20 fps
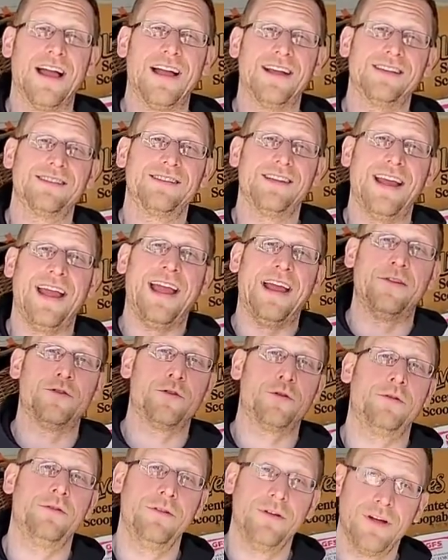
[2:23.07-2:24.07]
Guys,
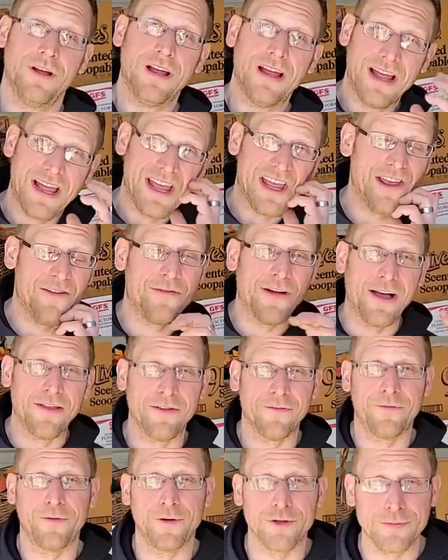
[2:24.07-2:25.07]
Andrew, he
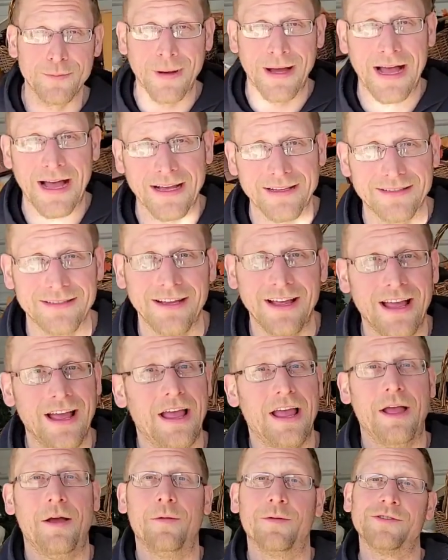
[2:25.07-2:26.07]
found the first box.
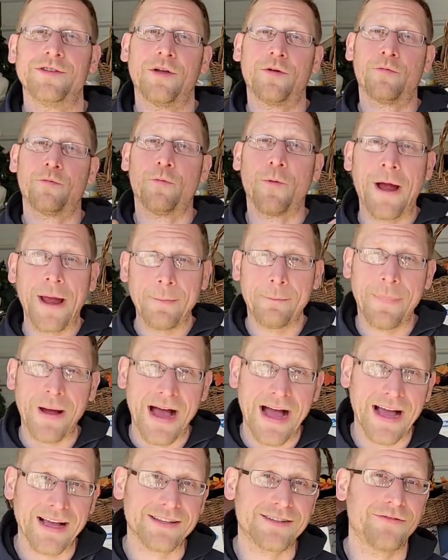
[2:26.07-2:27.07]
It was a great
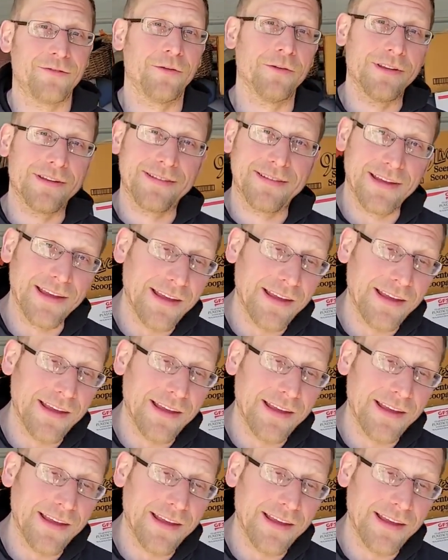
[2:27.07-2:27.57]
box for the